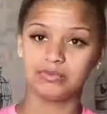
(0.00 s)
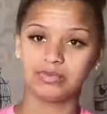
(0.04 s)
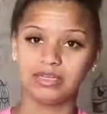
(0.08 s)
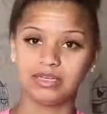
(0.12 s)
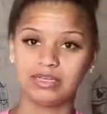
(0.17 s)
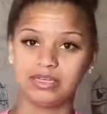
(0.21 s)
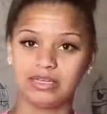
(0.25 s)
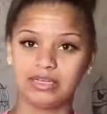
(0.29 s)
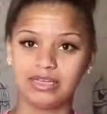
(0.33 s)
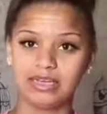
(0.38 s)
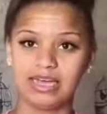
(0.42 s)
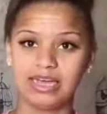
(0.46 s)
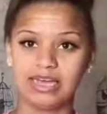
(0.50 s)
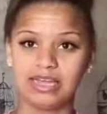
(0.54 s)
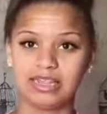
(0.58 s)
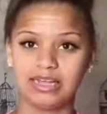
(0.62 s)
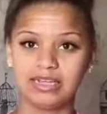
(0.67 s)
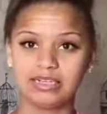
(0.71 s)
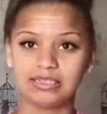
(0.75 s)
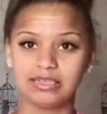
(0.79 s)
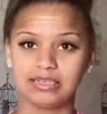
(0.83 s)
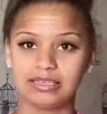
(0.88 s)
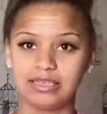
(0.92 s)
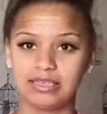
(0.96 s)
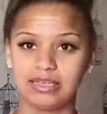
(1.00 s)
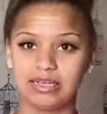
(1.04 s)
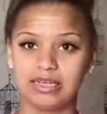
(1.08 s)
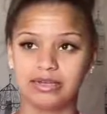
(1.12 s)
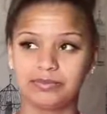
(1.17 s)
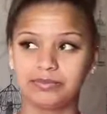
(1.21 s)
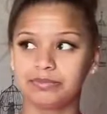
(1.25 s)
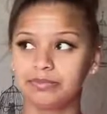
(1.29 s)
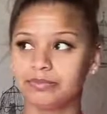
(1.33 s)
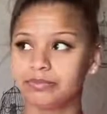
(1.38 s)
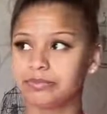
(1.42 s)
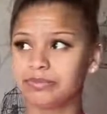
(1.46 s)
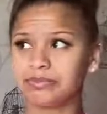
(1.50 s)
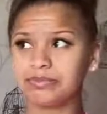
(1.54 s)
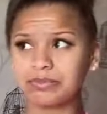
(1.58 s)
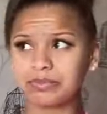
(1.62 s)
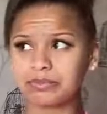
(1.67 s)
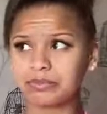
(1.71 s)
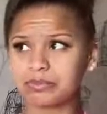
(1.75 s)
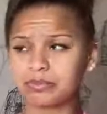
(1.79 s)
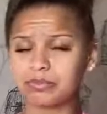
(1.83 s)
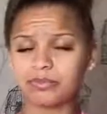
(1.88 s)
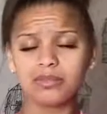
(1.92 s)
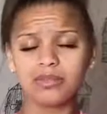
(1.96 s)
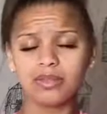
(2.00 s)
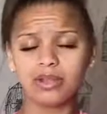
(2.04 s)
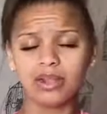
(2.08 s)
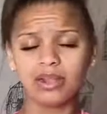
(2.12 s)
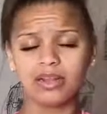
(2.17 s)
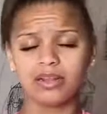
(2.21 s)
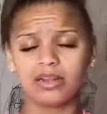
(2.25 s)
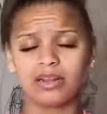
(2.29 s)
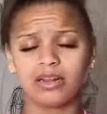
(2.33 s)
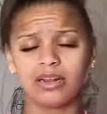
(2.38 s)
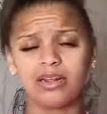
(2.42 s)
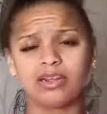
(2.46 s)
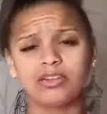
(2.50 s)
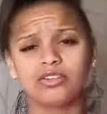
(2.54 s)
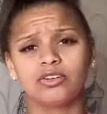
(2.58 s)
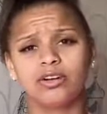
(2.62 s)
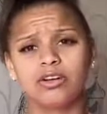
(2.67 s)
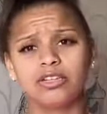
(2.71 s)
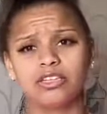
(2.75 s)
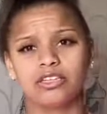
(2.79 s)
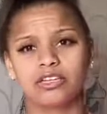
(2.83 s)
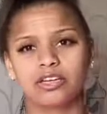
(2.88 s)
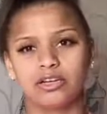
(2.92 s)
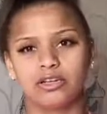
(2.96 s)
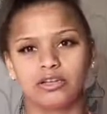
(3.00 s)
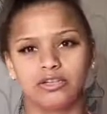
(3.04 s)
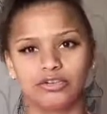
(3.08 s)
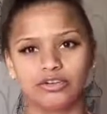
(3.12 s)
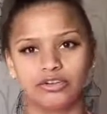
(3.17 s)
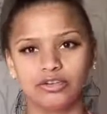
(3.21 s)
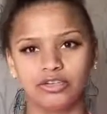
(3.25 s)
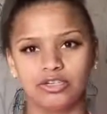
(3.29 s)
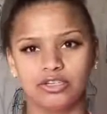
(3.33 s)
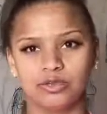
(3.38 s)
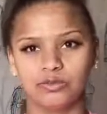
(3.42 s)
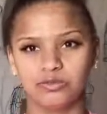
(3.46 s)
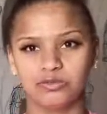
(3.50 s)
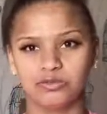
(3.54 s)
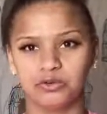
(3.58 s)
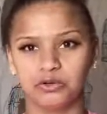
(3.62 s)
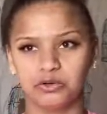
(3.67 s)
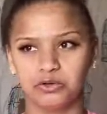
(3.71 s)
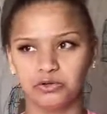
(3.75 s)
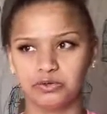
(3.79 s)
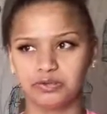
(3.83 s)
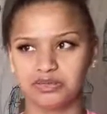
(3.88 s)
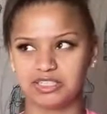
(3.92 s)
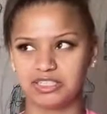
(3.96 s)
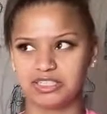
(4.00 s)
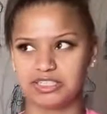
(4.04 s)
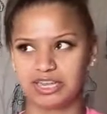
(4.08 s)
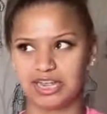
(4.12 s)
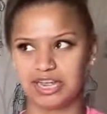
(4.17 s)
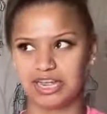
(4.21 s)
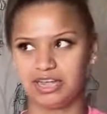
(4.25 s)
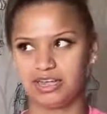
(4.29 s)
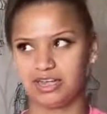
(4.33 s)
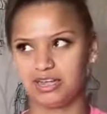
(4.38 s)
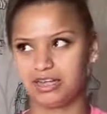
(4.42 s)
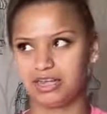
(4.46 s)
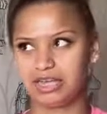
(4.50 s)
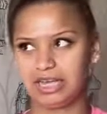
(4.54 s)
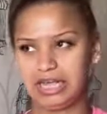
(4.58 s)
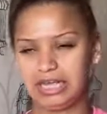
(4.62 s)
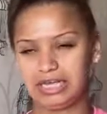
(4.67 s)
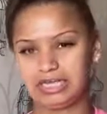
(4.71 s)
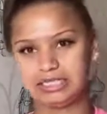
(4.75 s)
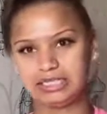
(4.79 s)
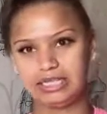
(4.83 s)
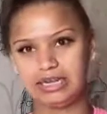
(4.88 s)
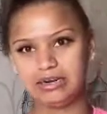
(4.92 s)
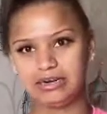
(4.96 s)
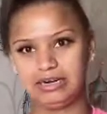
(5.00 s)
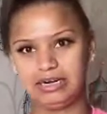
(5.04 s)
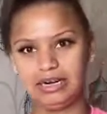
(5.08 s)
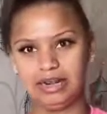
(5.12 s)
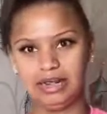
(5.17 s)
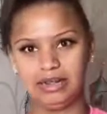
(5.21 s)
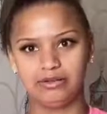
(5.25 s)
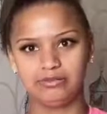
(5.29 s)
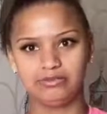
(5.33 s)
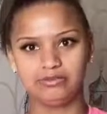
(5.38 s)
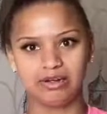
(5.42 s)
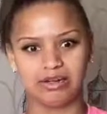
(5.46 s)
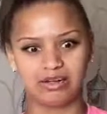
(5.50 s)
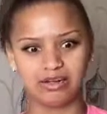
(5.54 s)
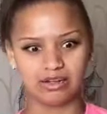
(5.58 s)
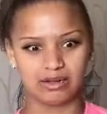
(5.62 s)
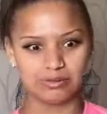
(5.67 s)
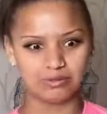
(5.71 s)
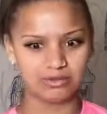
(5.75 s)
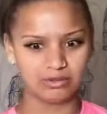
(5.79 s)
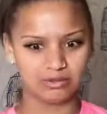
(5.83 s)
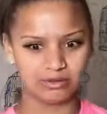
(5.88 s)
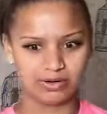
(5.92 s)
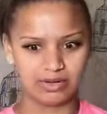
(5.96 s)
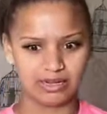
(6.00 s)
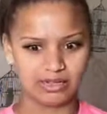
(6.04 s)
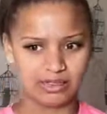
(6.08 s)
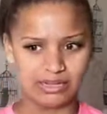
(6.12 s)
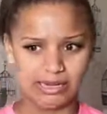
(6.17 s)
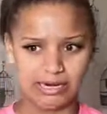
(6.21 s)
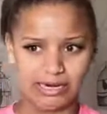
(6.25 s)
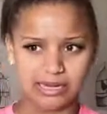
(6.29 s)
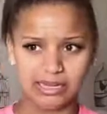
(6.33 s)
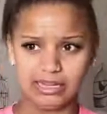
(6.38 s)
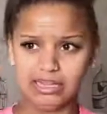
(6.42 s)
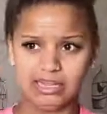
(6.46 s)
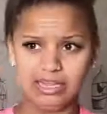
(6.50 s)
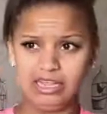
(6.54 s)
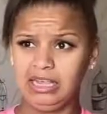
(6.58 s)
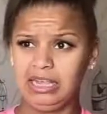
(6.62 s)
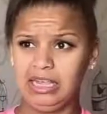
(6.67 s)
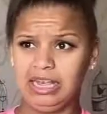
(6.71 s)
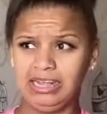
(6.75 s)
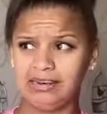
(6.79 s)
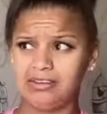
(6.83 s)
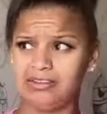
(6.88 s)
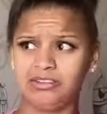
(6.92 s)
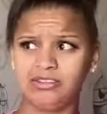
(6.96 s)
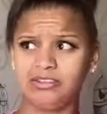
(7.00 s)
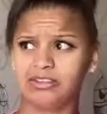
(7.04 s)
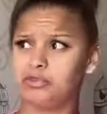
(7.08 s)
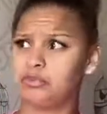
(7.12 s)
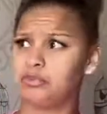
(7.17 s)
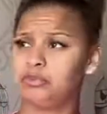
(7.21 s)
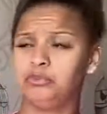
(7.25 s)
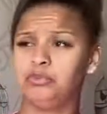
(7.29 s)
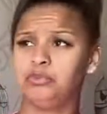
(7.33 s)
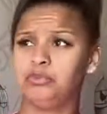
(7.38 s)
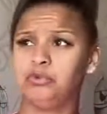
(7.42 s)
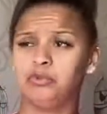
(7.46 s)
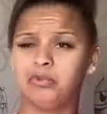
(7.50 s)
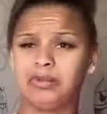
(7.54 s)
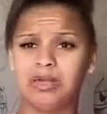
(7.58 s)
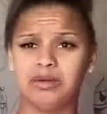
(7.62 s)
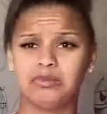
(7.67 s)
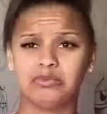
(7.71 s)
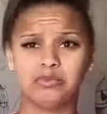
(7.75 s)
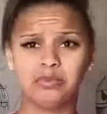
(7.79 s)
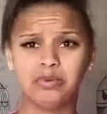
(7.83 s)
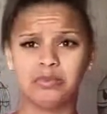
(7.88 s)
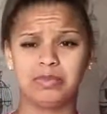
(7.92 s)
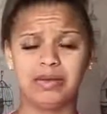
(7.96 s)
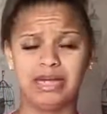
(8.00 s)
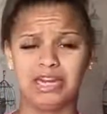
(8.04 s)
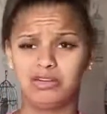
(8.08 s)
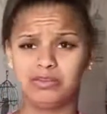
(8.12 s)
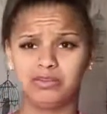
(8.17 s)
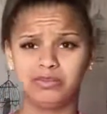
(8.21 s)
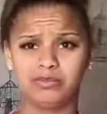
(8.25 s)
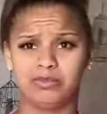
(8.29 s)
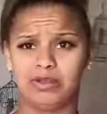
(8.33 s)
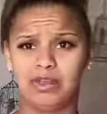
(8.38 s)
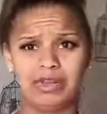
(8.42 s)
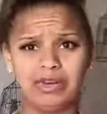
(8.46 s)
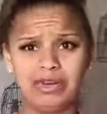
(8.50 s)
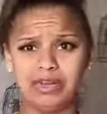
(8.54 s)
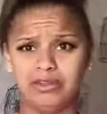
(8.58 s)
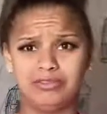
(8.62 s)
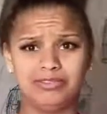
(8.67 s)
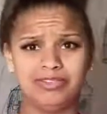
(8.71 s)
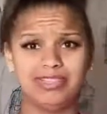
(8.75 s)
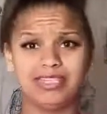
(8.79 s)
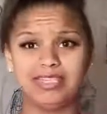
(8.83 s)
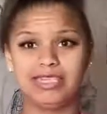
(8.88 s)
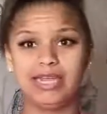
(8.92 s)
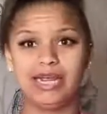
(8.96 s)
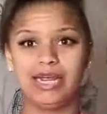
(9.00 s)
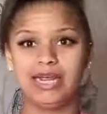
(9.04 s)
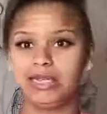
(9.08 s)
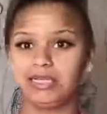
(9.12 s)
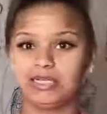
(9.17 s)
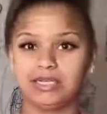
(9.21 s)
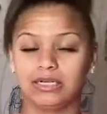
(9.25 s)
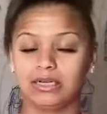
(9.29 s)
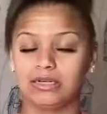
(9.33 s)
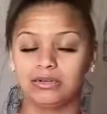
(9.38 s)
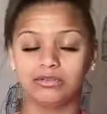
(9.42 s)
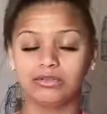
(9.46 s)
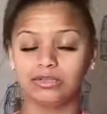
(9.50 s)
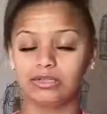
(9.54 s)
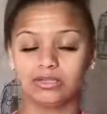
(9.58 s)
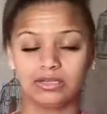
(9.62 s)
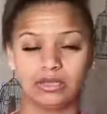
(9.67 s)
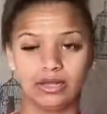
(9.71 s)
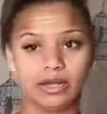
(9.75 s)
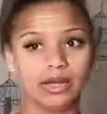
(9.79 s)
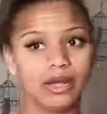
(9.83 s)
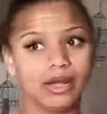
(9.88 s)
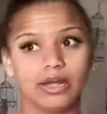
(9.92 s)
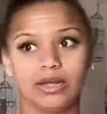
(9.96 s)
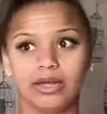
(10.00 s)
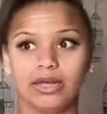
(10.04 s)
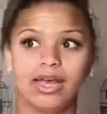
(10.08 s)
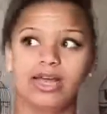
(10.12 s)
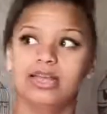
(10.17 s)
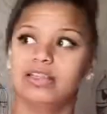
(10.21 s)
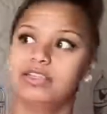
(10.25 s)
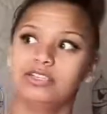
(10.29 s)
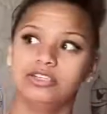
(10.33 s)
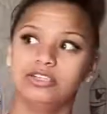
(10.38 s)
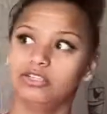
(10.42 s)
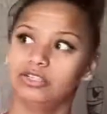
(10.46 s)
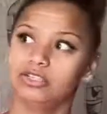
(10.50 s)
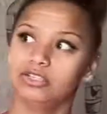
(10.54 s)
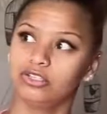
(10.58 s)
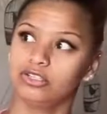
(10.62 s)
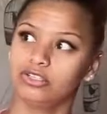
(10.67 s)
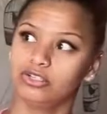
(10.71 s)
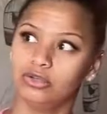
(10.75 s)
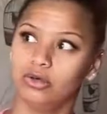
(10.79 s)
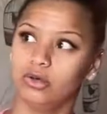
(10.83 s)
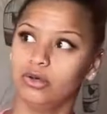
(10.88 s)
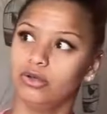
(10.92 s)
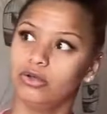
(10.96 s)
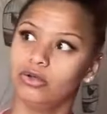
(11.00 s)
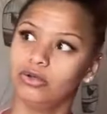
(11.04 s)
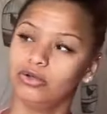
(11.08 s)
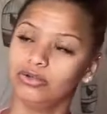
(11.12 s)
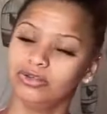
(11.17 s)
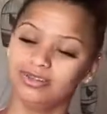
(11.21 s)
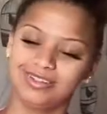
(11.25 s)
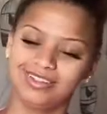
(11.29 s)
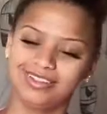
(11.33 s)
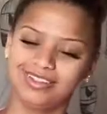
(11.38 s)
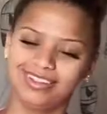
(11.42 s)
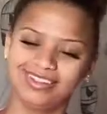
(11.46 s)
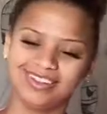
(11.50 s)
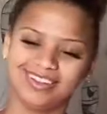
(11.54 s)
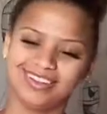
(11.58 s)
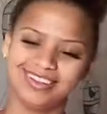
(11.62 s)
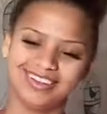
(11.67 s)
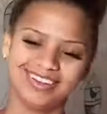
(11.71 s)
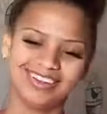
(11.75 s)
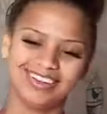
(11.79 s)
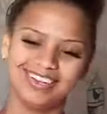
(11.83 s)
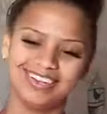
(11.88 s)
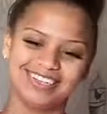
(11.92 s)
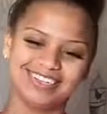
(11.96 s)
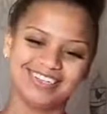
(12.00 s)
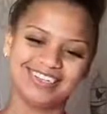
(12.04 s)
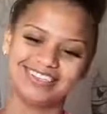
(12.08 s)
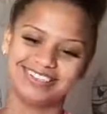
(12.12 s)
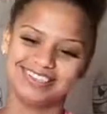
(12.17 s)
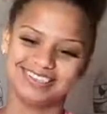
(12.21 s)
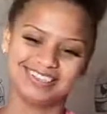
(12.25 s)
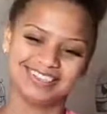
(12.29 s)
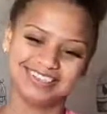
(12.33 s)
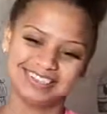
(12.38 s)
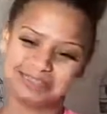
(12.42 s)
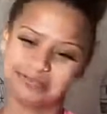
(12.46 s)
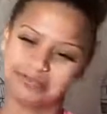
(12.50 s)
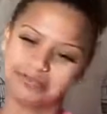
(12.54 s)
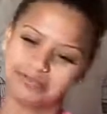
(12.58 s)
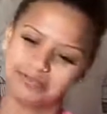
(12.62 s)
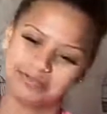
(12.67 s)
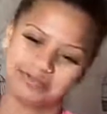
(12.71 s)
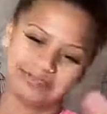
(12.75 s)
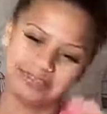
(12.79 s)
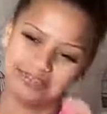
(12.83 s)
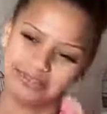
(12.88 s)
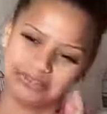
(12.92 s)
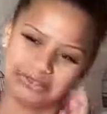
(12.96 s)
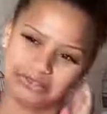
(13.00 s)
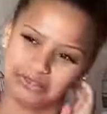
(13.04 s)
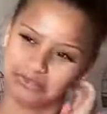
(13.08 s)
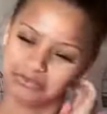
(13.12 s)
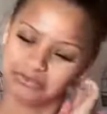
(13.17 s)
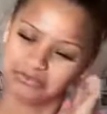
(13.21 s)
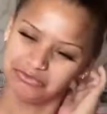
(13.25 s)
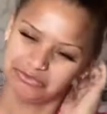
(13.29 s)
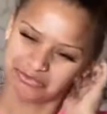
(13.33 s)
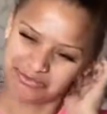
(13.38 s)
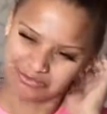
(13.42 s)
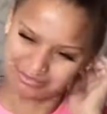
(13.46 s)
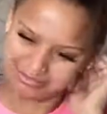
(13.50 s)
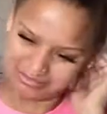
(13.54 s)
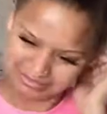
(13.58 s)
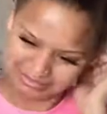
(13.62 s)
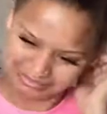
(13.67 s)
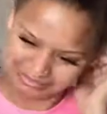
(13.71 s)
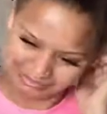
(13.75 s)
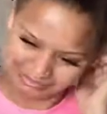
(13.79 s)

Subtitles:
But, yeah, that's a thing. And then I tried to go through some forums to see, okay, is there any, like, fuck-ups or anything? And then it just brought me up to a page of, like, loads of dicks, and I was just like, okay, this is just not... it's not for me.